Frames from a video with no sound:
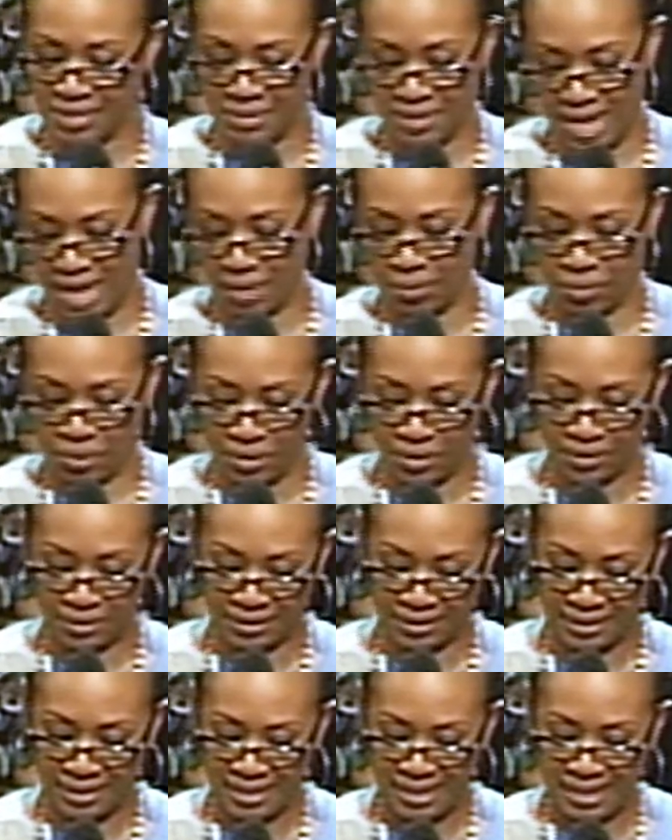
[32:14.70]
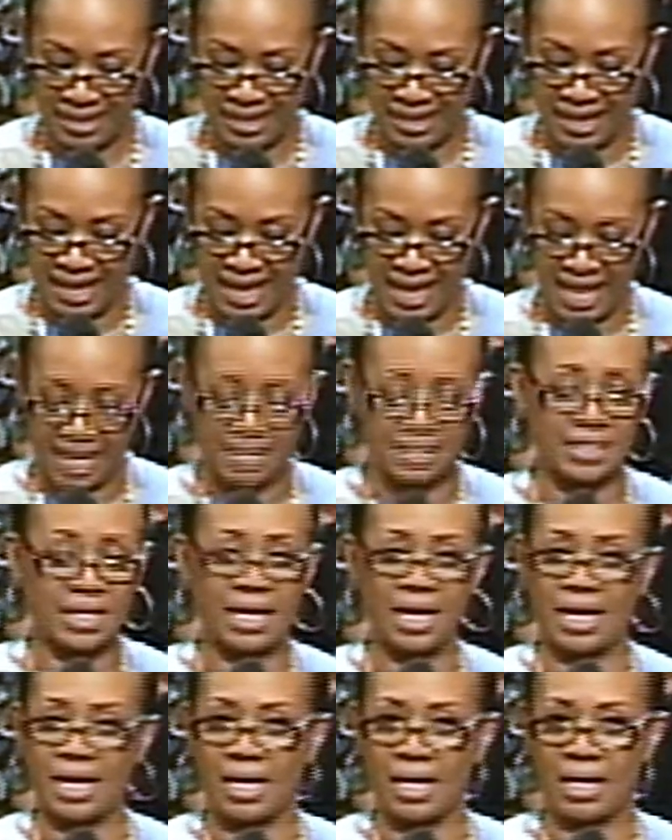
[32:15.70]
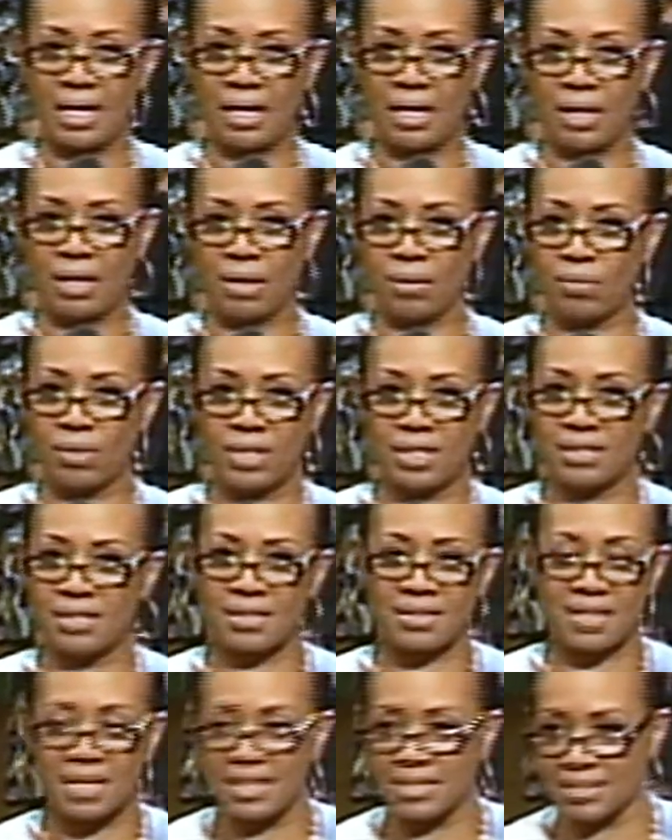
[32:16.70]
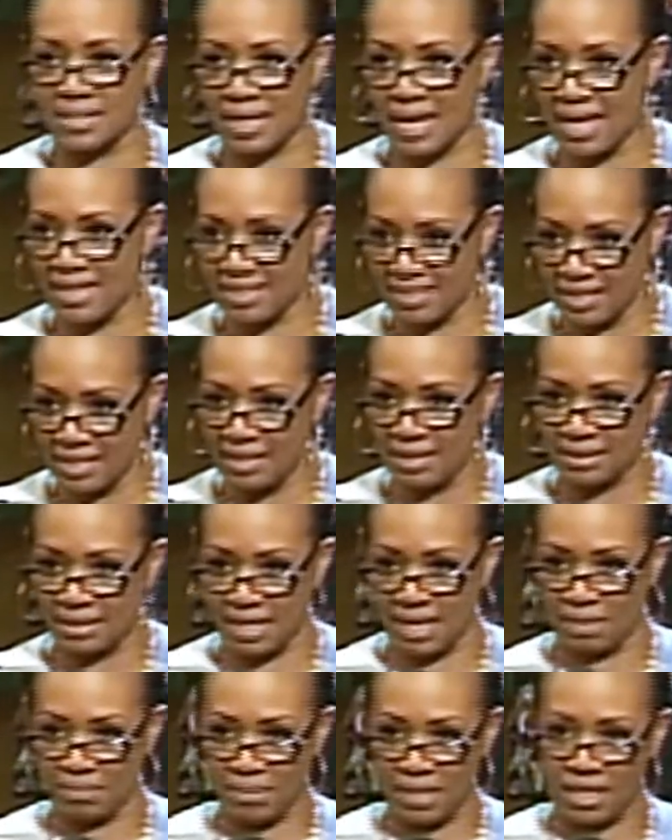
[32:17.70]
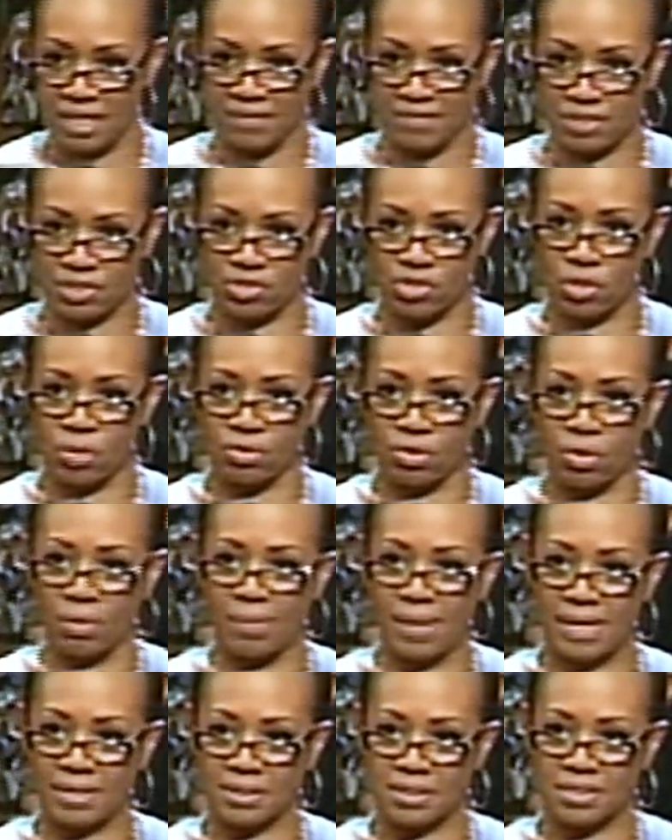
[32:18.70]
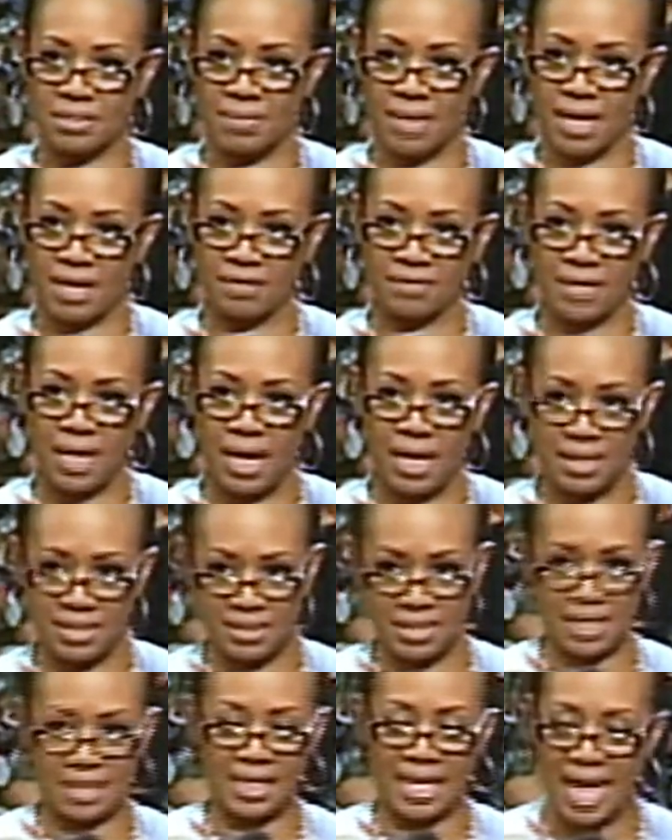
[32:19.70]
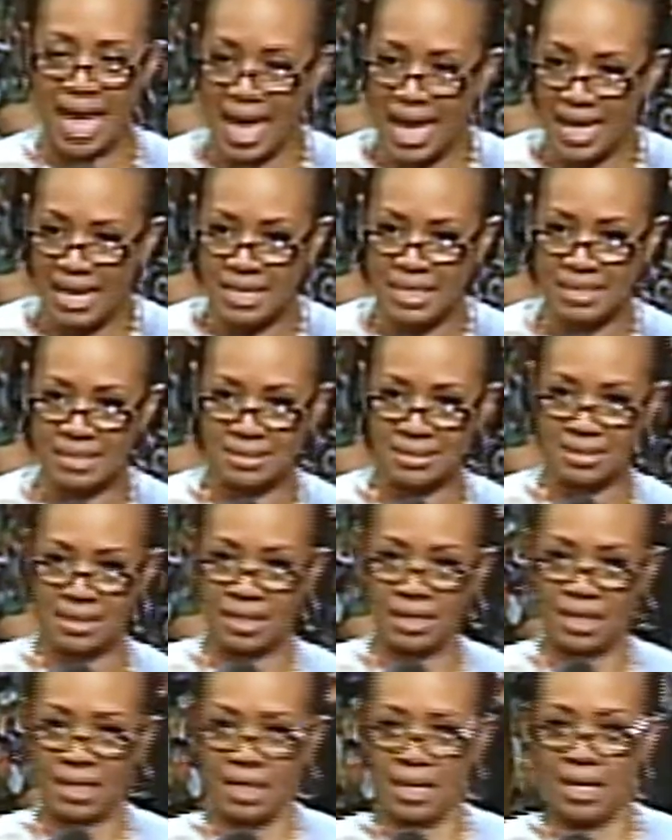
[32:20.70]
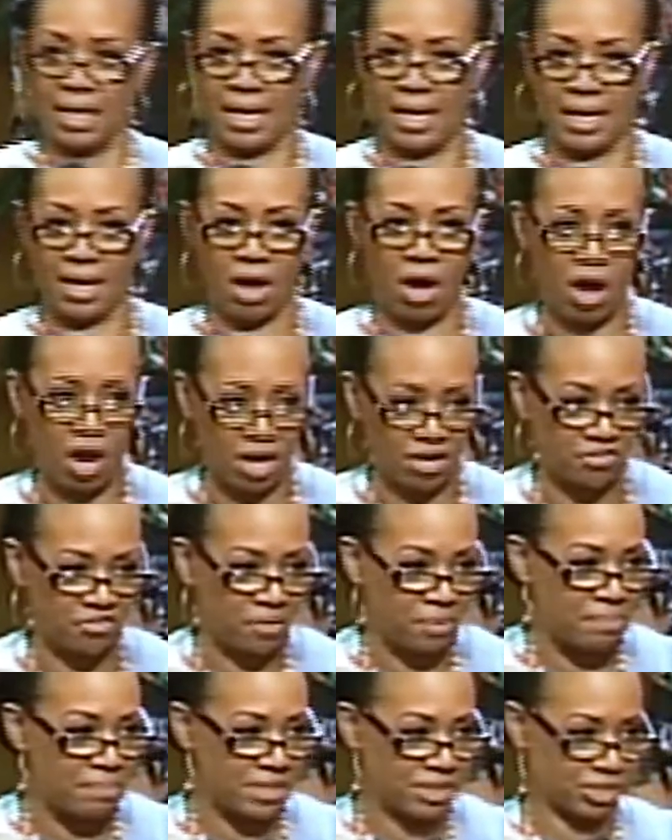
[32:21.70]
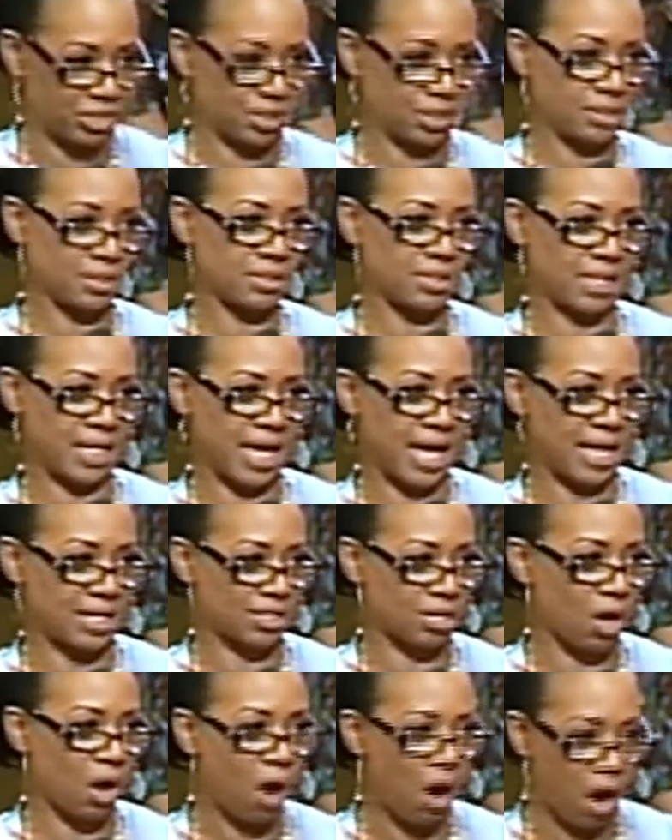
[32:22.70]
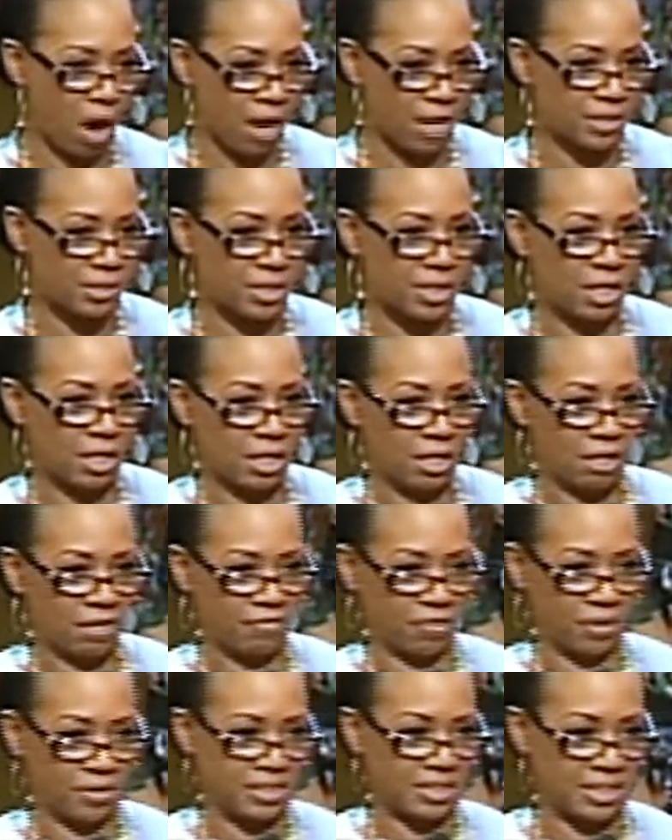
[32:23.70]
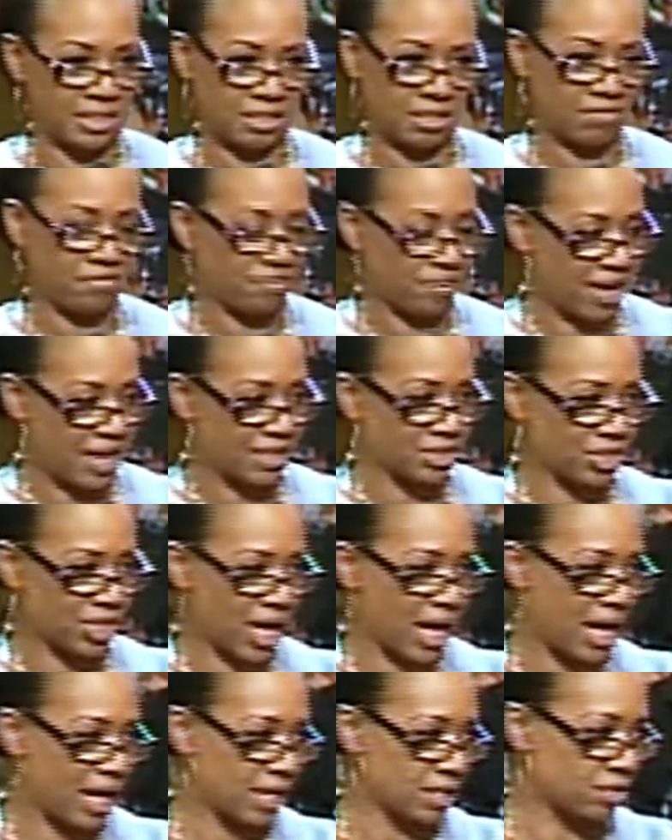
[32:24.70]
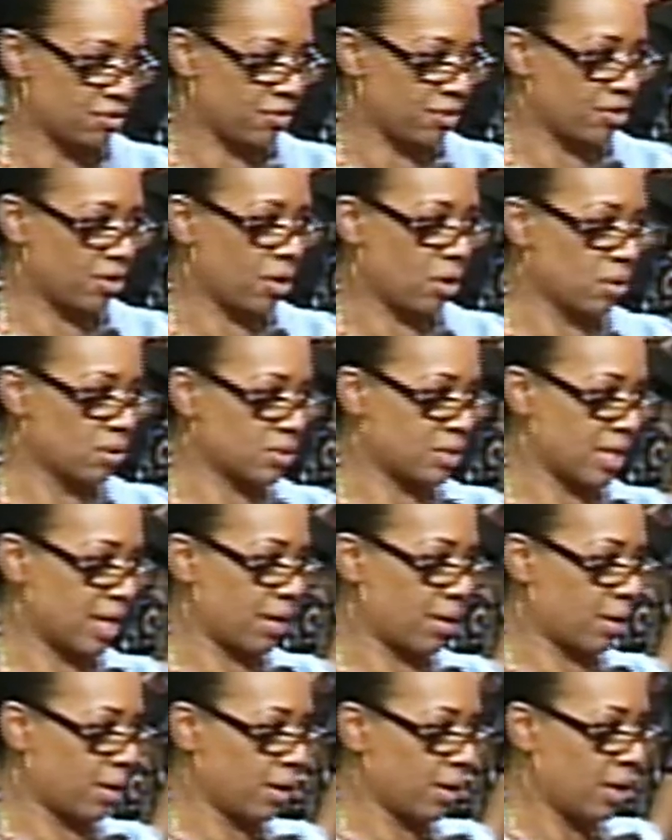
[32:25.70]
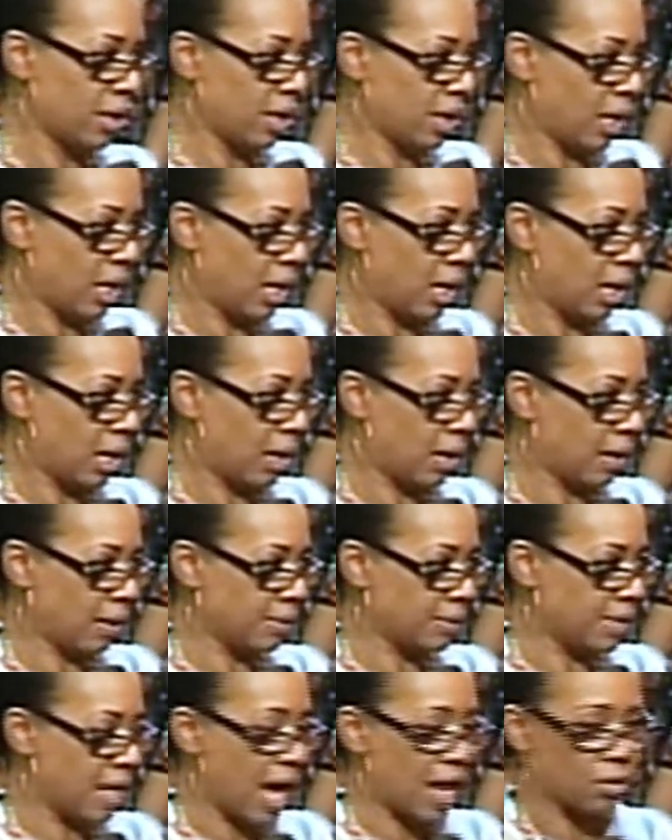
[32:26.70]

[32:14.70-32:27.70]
Network. And one of the things that I think that many of us don't know about this man of God is that he has a heart for missions. He has a heart for the disenfranchised, for those that are not